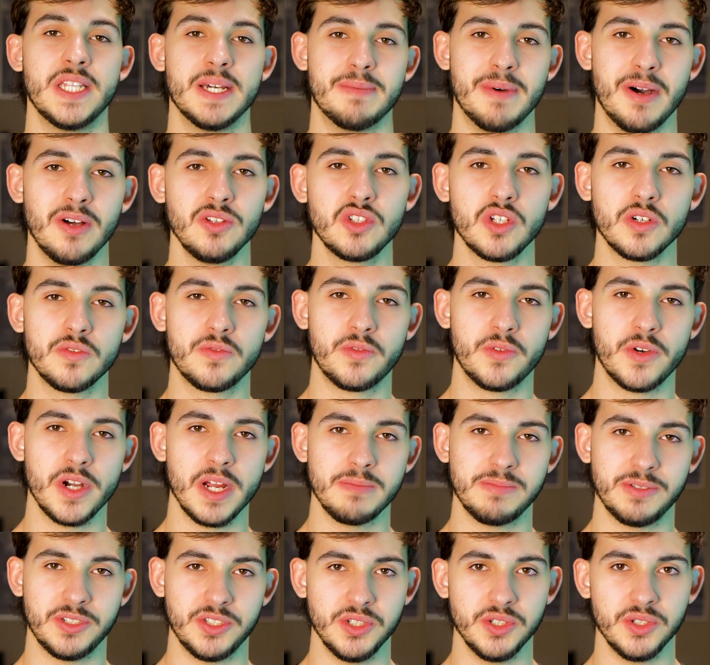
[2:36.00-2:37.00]
The amount of
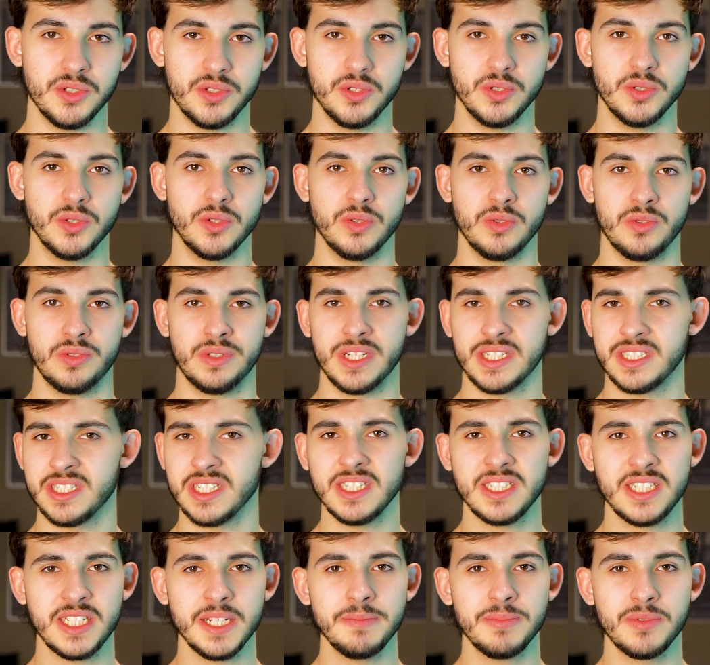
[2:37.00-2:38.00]
reps you do
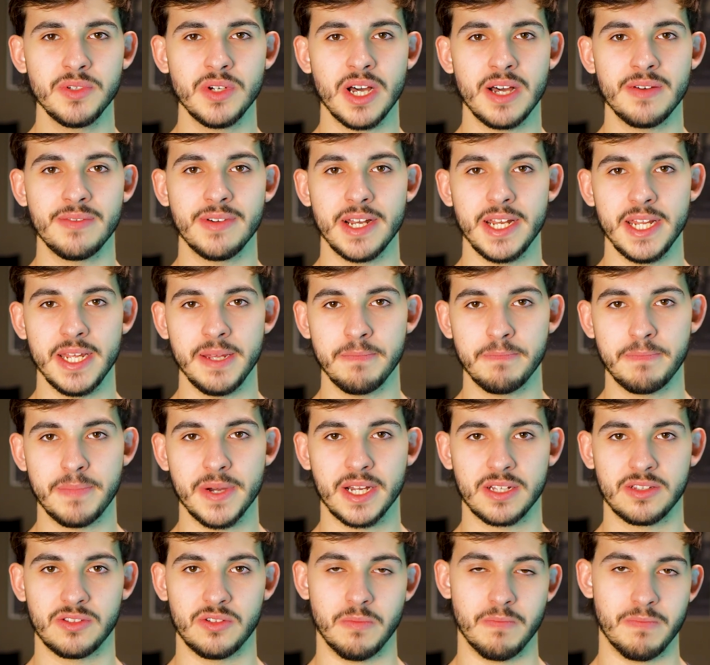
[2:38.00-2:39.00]
doesn't seem to have an
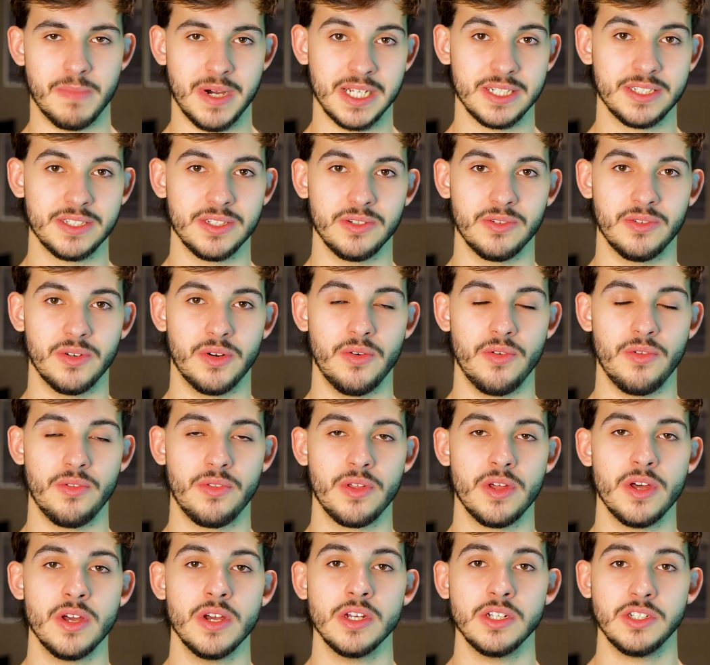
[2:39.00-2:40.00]
impact on muscle growth,
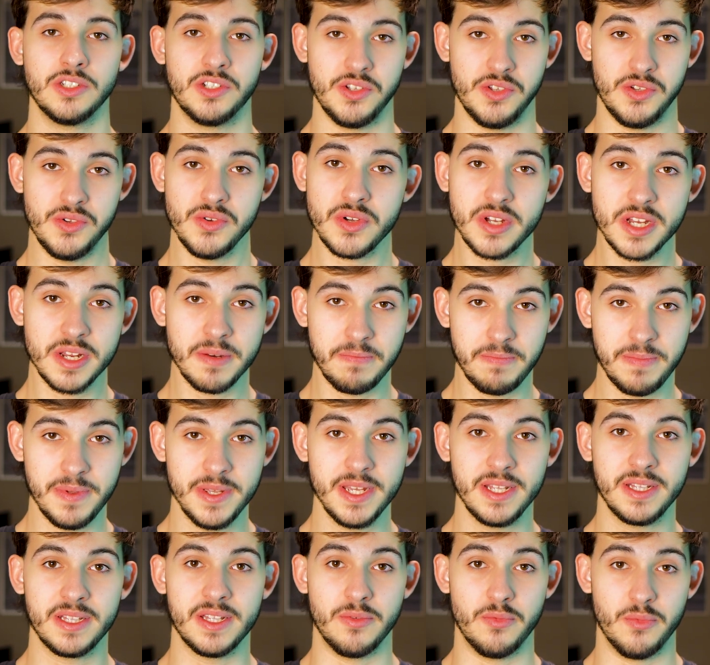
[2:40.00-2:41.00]
so you can
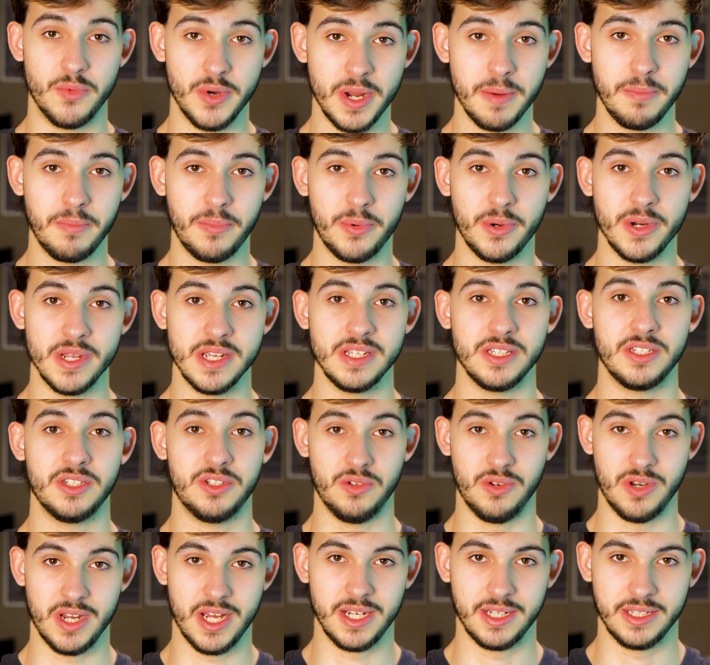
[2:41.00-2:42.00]
pick the rep
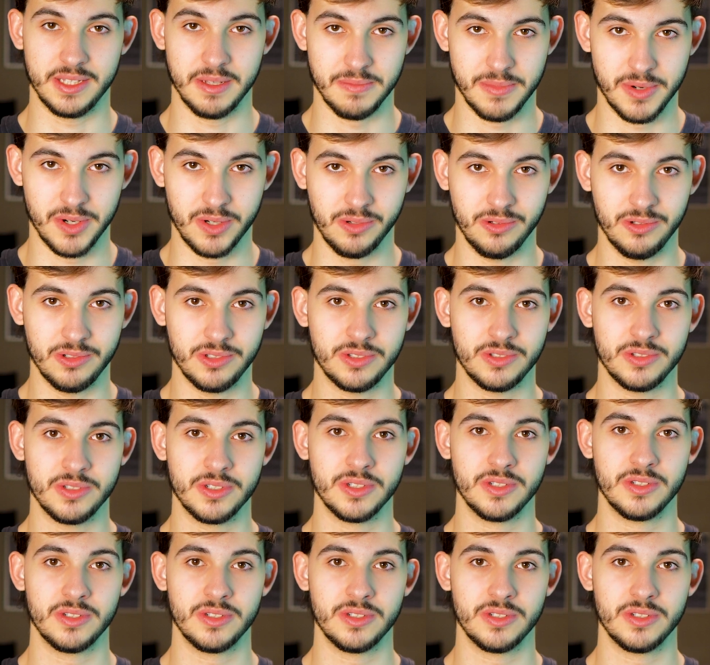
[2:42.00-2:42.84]
range you like the most.